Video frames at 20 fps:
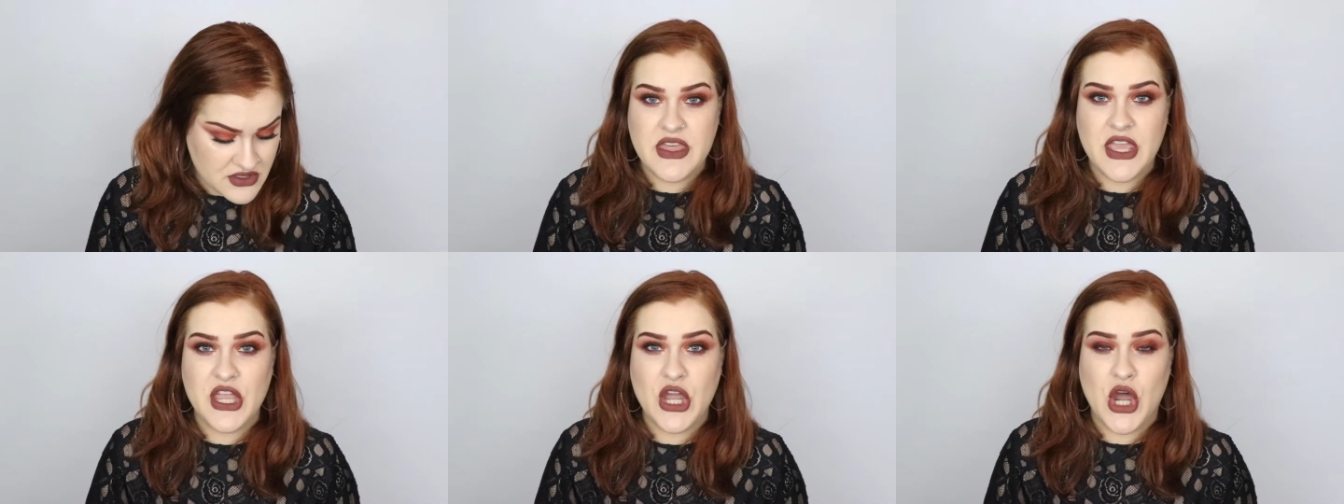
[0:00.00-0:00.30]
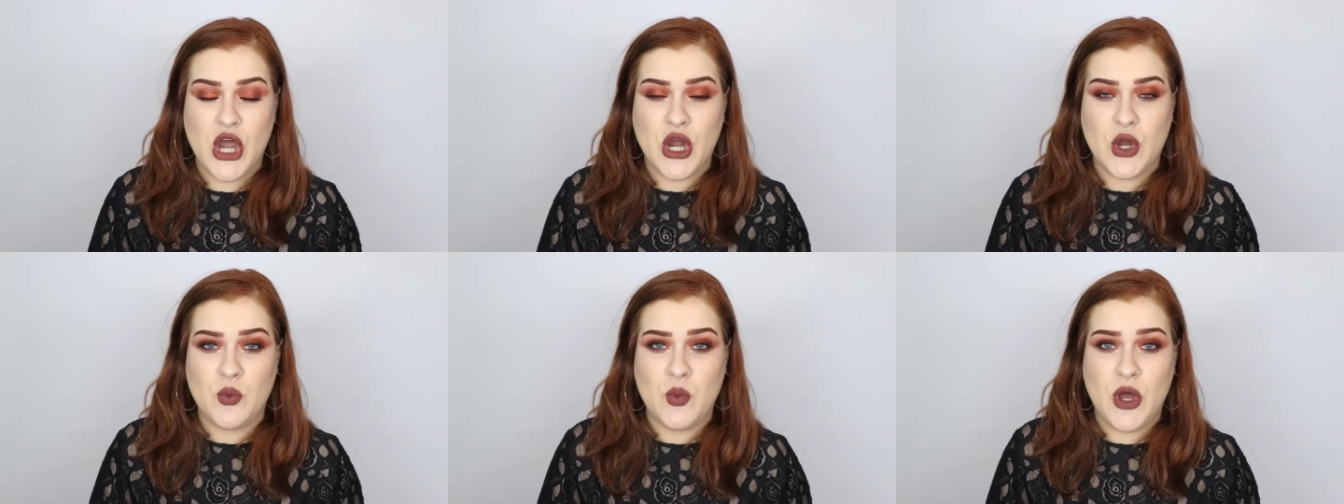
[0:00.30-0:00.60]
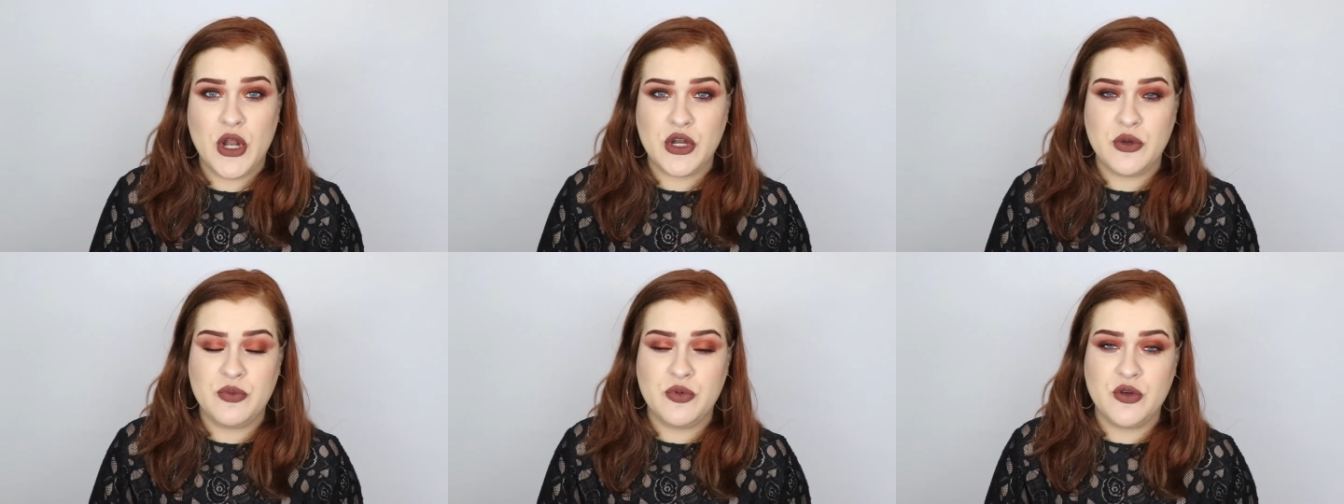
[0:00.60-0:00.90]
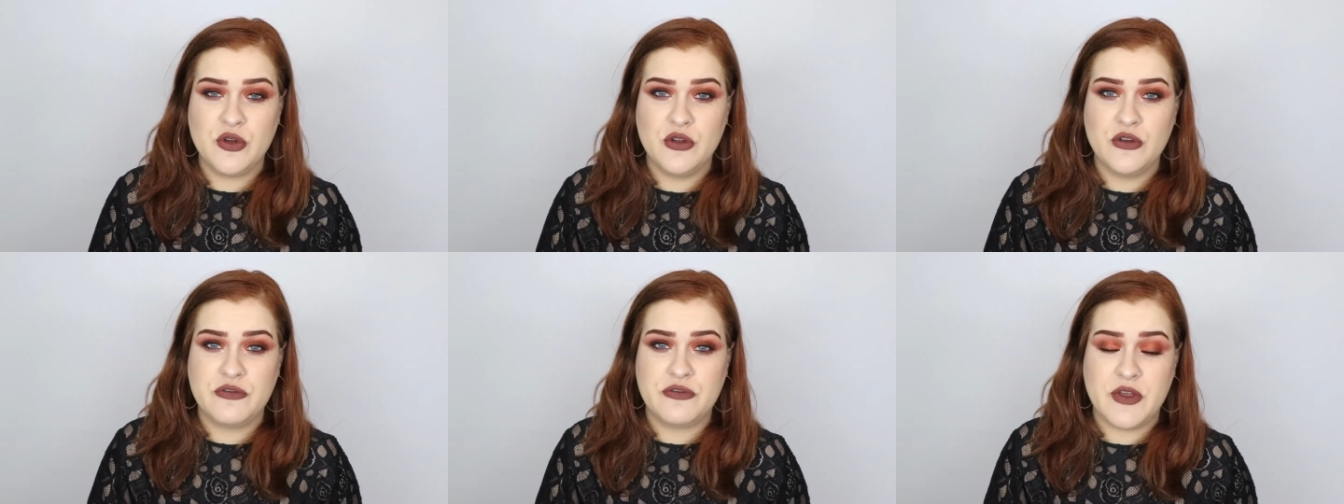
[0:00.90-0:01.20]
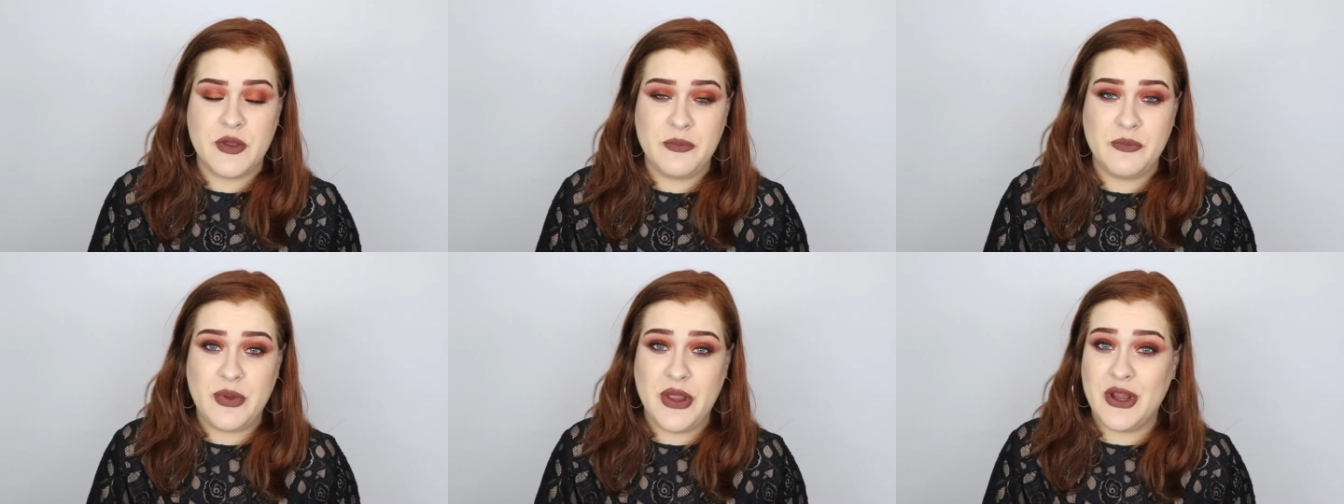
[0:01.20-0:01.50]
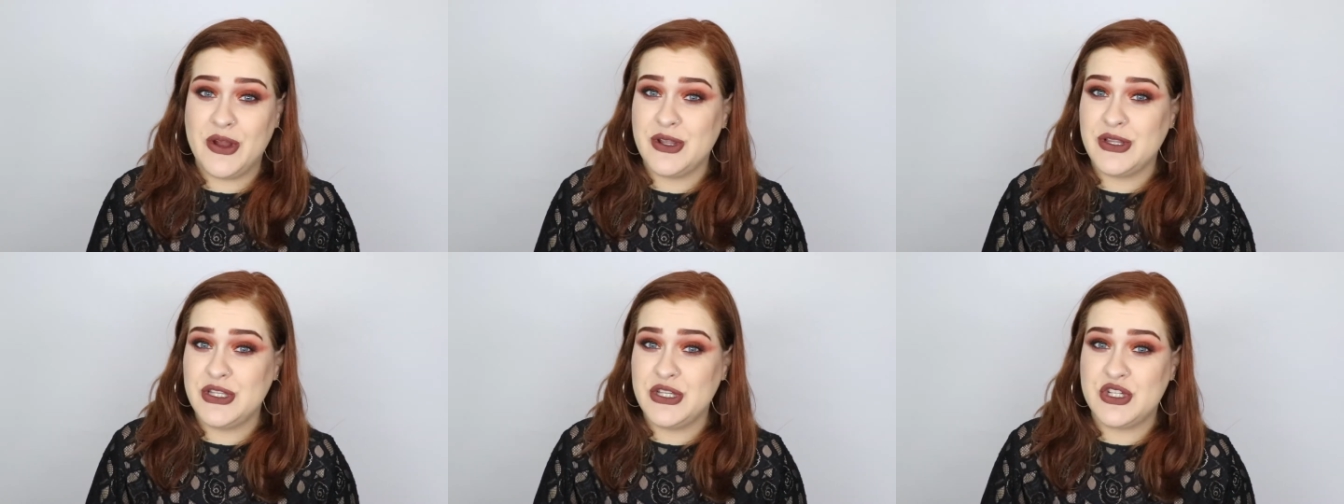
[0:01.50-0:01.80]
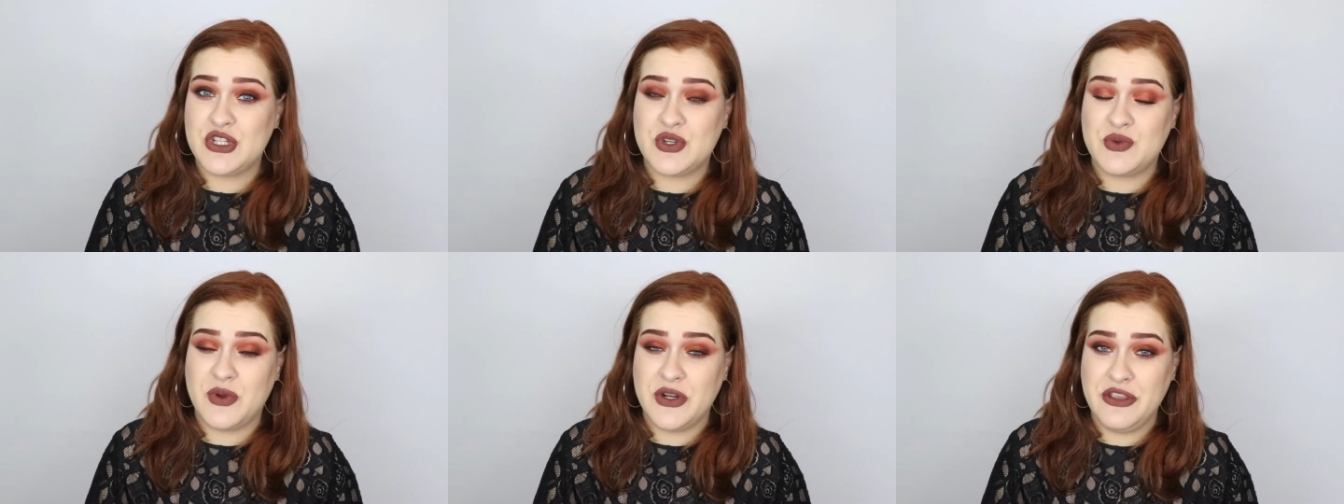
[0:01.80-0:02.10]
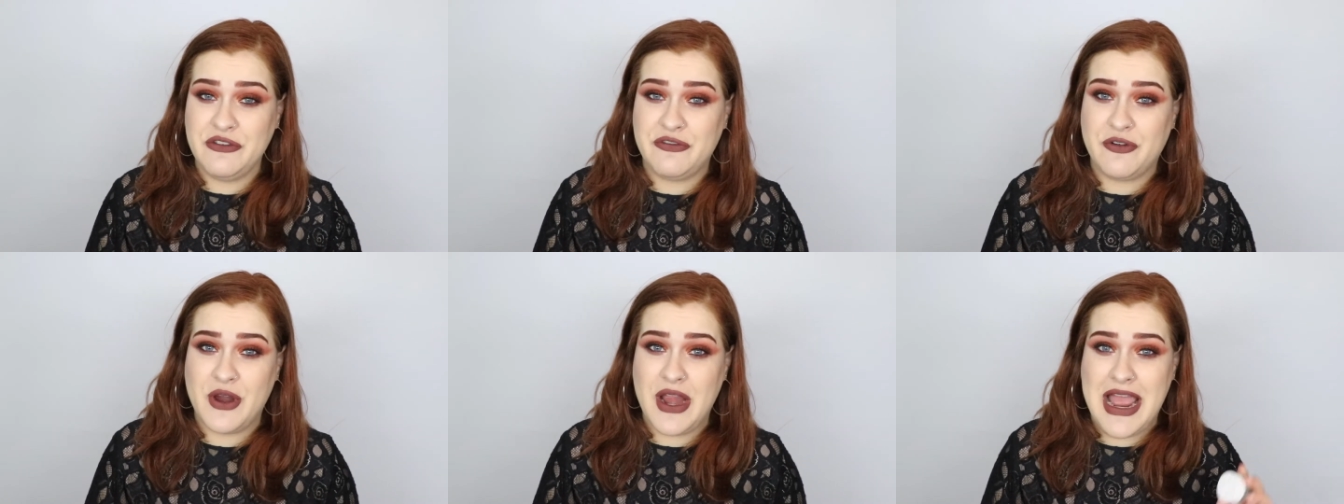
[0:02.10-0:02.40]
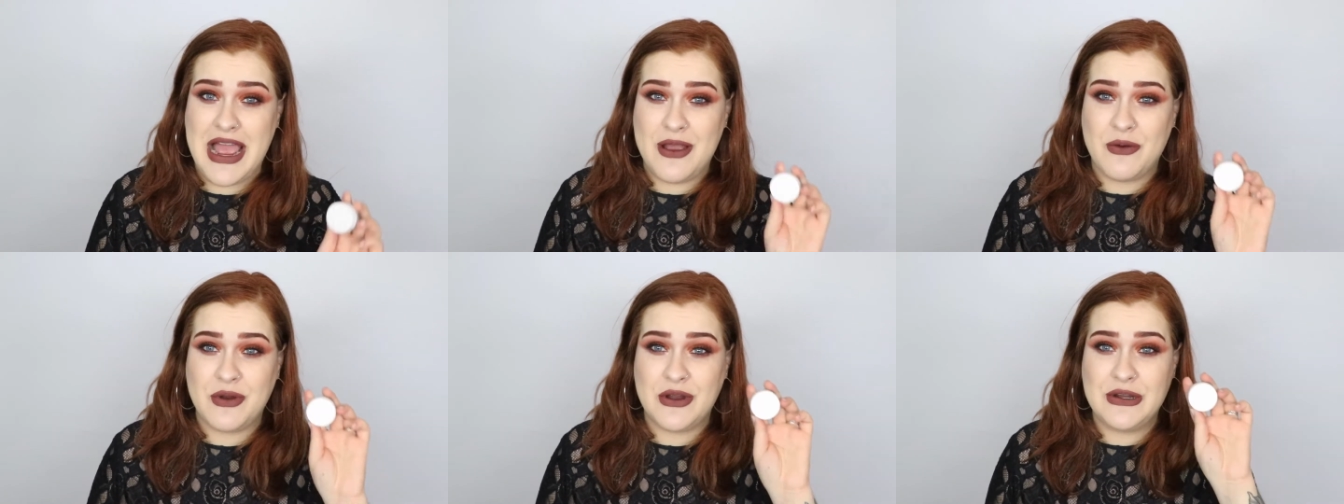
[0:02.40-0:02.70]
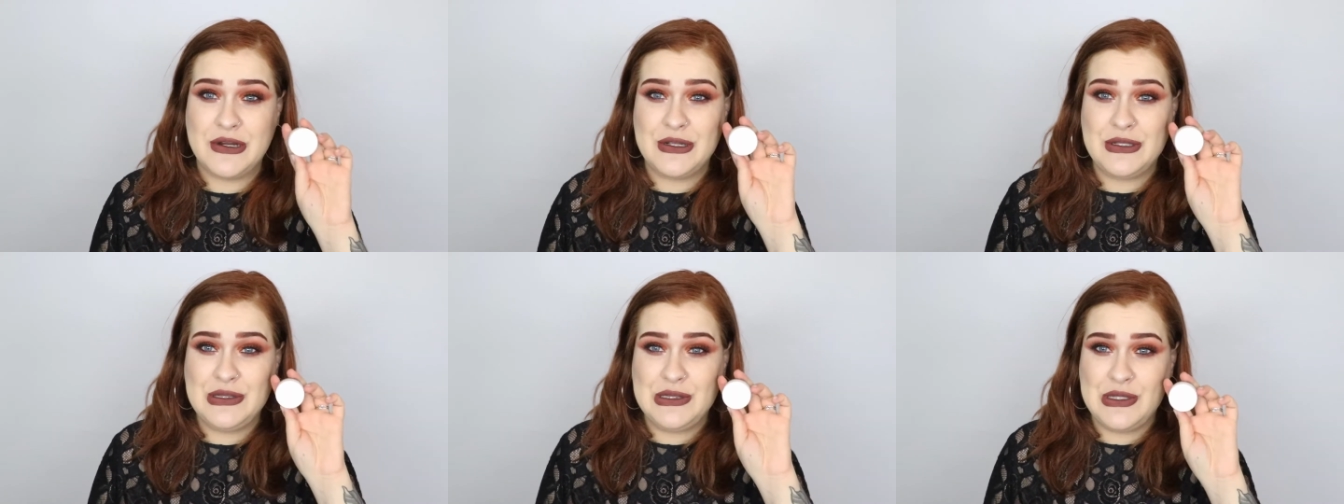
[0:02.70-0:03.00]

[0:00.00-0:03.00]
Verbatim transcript: They are waterproof and apparently 24 hour